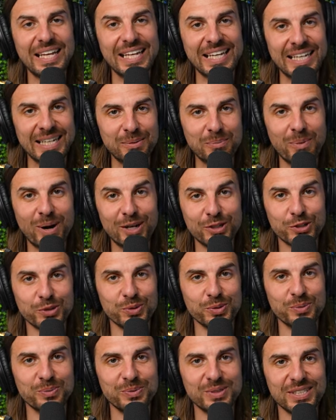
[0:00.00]
Eat
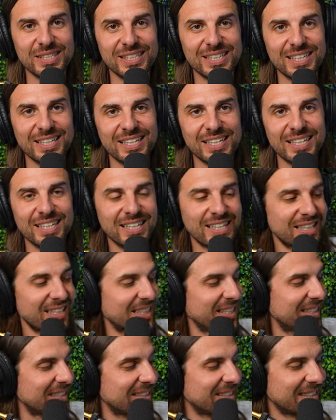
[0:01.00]
mushrooms.
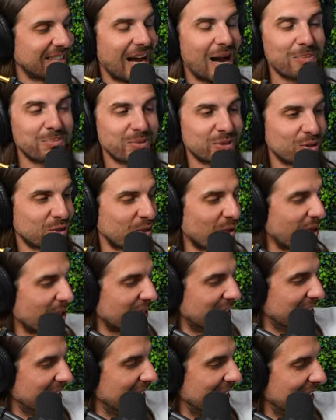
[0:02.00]
Stop
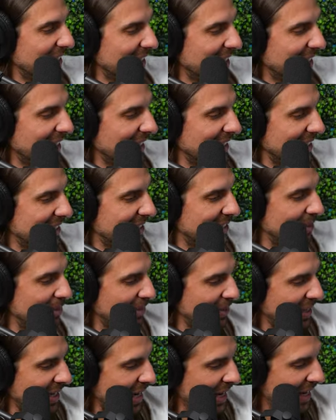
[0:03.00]
struggling and eat
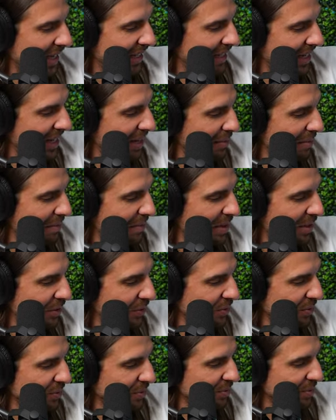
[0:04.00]
some goddamn
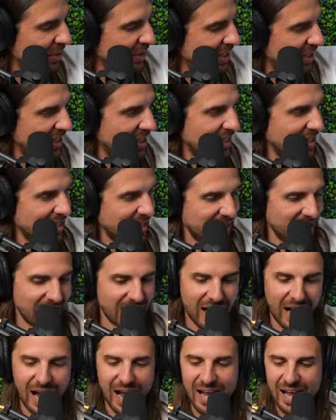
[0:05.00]
mushrooms.
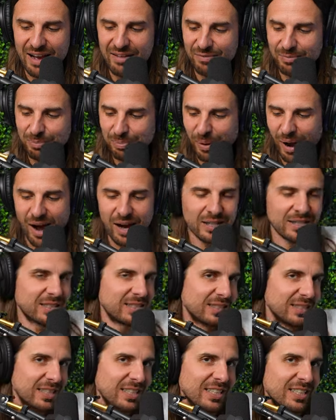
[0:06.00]
I have
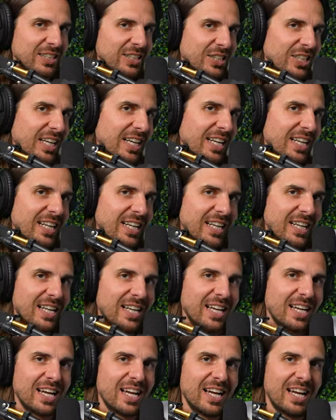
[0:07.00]
boxes of this shit.
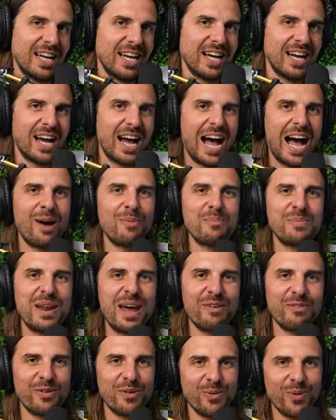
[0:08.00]
I'm
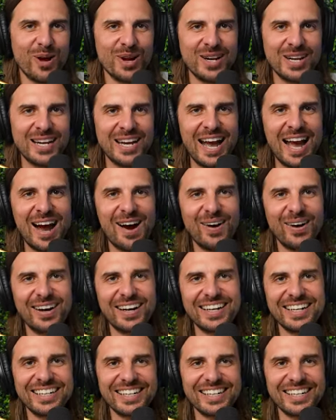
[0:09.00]
never running out.